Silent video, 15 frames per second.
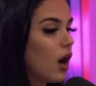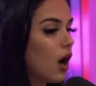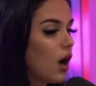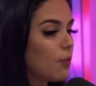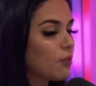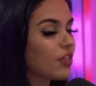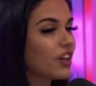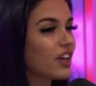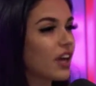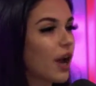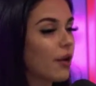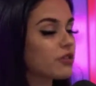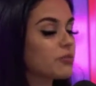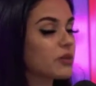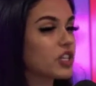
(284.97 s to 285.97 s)
thinking
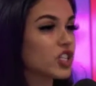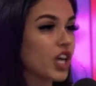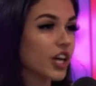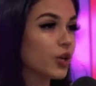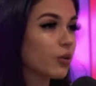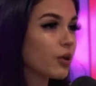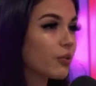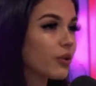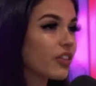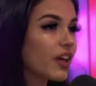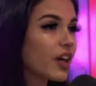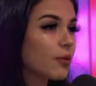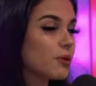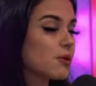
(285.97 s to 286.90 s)
I was being genuine with it.